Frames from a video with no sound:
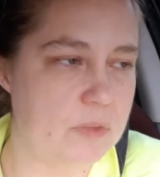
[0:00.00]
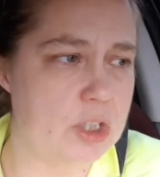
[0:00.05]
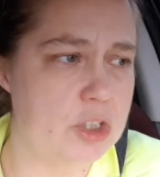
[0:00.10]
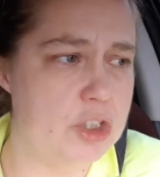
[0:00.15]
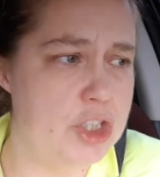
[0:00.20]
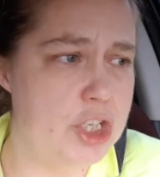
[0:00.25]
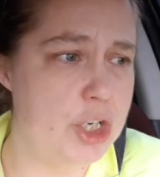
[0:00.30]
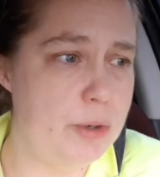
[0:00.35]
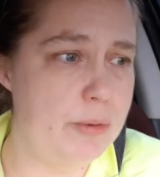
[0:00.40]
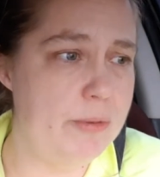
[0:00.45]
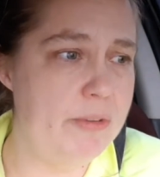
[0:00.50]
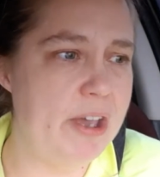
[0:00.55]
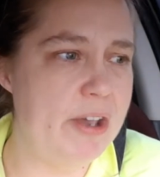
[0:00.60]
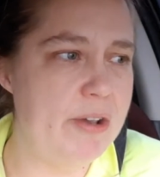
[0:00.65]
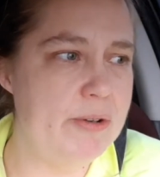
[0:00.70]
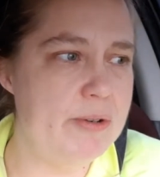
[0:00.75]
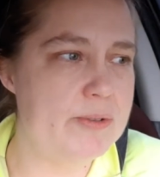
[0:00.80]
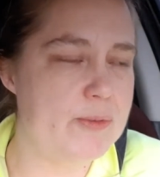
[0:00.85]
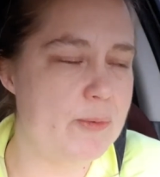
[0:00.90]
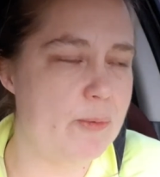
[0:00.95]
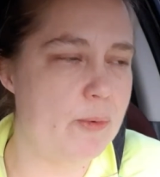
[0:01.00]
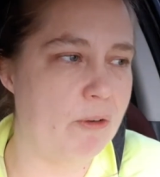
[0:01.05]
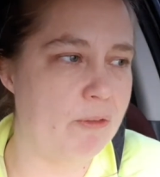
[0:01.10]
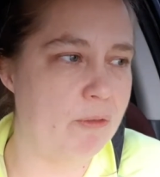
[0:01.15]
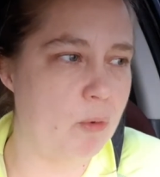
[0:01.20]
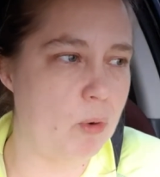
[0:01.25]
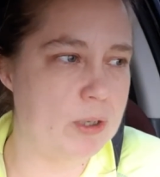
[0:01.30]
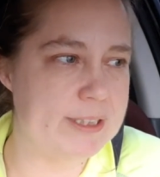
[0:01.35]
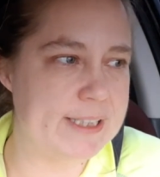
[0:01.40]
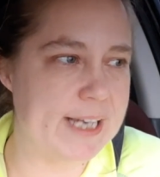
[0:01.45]
2 of those were
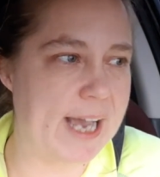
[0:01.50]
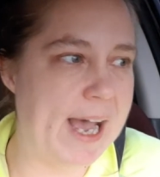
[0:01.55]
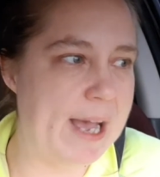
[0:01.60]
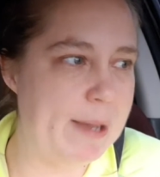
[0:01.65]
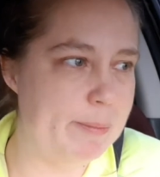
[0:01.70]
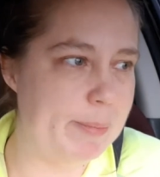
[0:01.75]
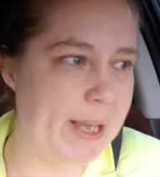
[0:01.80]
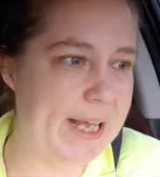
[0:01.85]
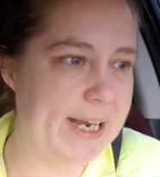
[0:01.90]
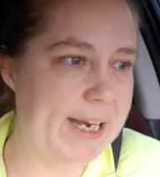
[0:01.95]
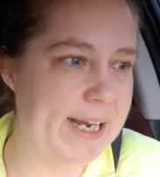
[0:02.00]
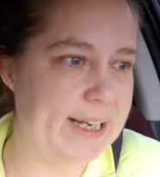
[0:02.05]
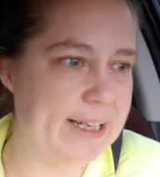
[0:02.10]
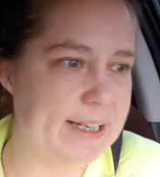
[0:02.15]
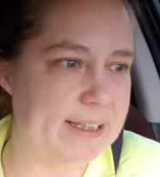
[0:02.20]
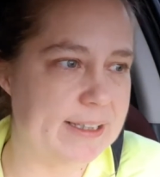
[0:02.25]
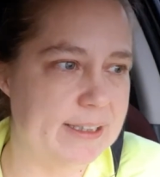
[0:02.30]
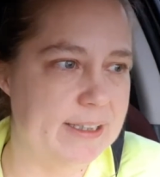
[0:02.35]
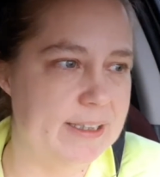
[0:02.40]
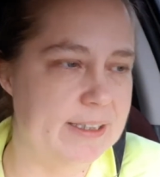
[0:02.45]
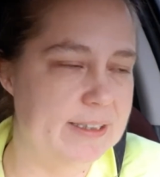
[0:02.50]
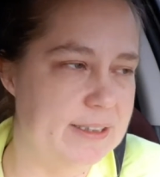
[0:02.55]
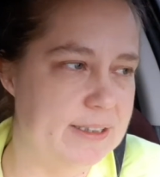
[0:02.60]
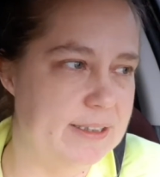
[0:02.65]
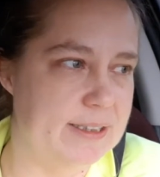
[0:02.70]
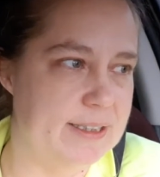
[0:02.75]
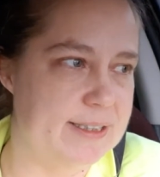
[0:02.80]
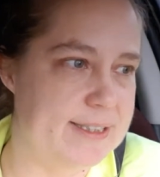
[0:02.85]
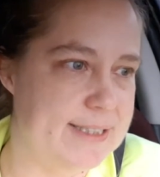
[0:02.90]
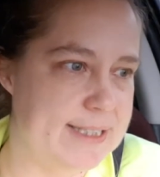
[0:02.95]
for diabetic
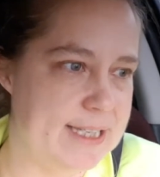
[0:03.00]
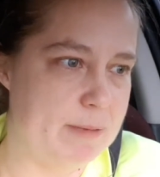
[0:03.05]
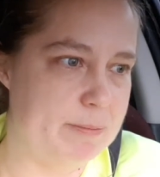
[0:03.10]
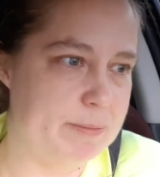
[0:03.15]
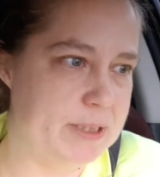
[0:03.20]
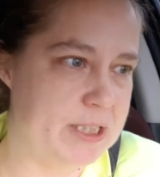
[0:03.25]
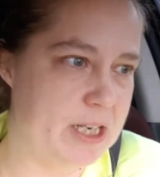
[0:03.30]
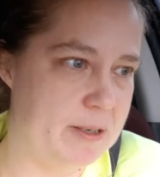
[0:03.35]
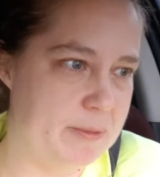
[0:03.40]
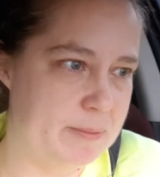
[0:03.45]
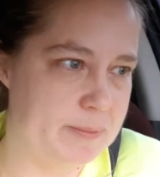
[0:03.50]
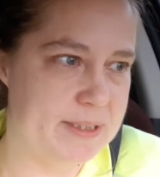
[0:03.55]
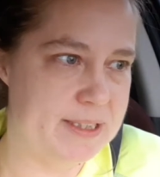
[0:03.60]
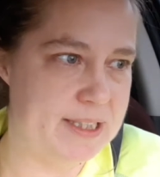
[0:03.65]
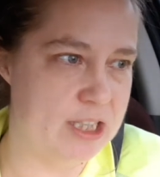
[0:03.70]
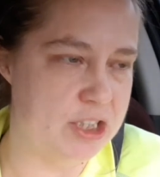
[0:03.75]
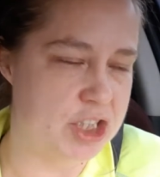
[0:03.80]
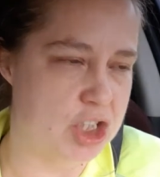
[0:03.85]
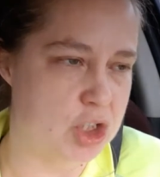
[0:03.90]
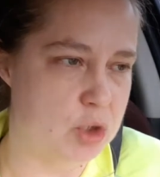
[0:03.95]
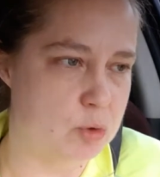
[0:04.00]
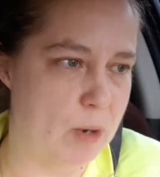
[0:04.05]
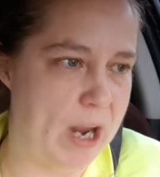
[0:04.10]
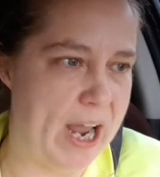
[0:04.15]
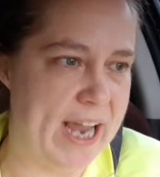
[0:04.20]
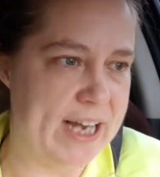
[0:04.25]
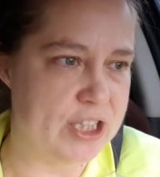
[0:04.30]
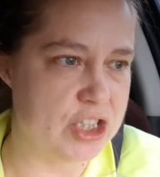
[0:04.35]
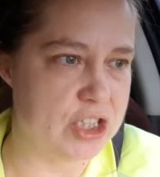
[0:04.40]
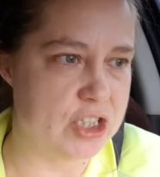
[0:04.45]
symptoms, such as
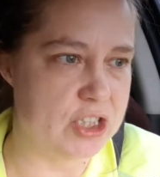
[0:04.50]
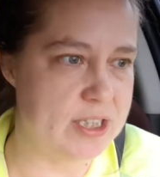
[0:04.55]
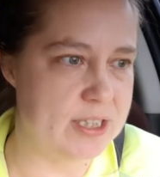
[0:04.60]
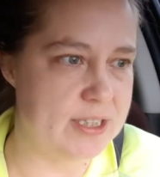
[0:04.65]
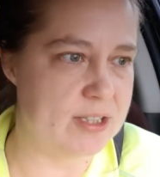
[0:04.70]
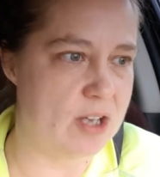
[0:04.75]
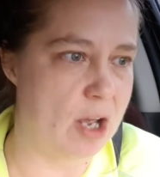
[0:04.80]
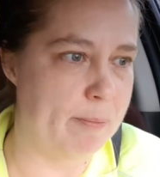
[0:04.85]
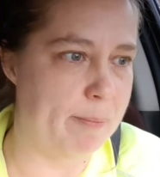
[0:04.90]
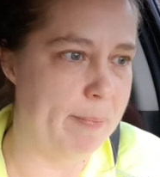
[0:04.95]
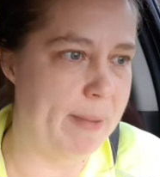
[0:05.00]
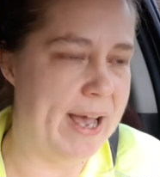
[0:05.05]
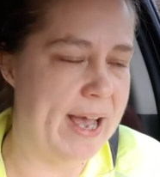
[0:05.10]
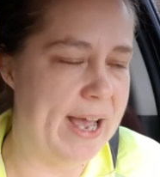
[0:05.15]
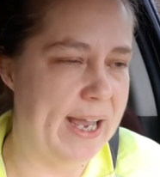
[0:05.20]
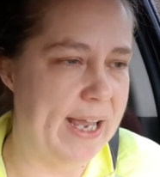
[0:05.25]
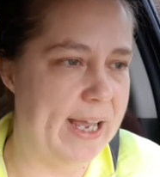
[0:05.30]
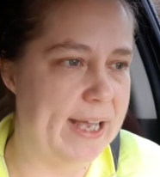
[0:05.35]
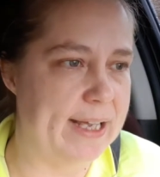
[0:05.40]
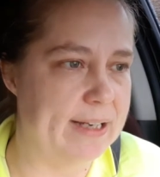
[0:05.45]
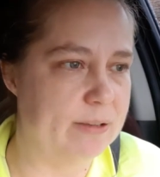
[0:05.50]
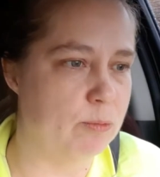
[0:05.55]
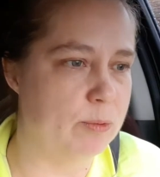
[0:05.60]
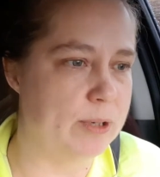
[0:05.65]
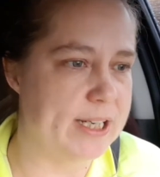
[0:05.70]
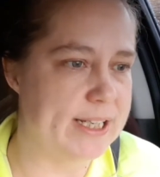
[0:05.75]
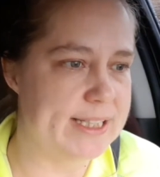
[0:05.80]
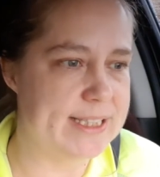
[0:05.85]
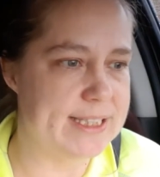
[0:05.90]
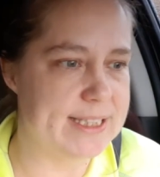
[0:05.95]
rashes on my
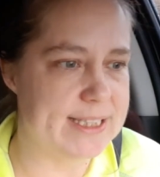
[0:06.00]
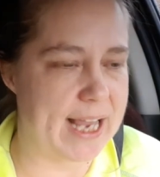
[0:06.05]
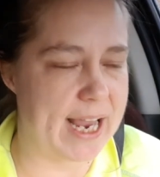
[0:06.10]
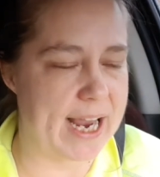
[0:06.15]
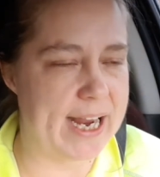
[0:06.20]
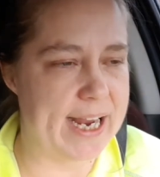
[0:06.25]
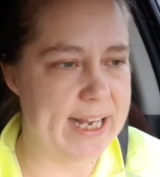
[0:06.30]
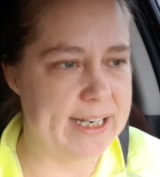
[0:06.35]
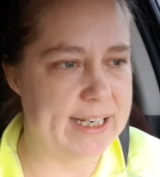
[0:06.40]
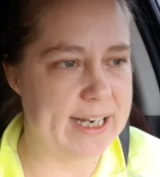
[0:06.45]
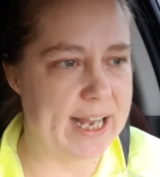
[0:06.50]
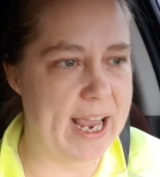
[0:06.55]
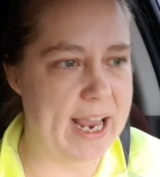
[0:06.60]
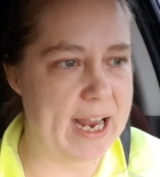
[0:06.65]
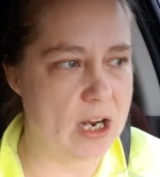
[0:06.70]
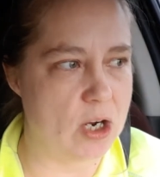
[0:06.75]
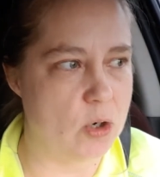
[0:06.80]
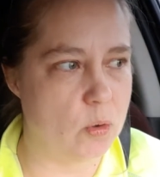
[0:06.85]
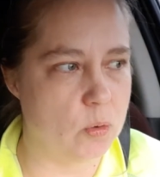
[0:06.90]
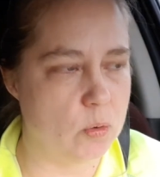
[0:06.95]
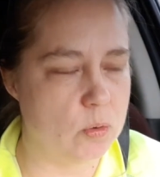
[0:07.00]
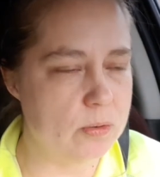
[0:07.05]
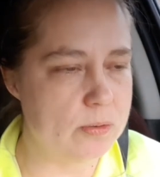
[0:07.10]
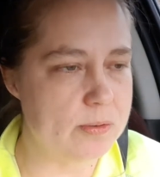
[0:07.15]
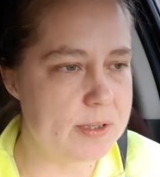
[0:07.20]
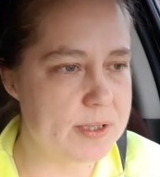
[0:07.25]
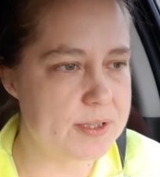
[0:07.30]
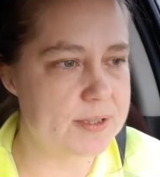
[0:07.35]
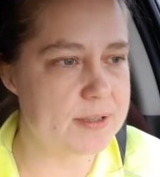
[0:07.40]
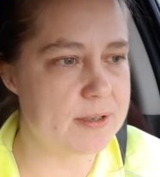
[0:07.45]
wrists and
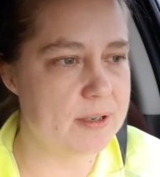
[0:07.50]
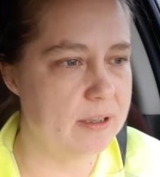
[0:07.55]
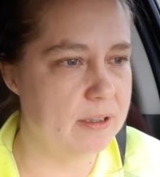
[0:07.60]
ankles.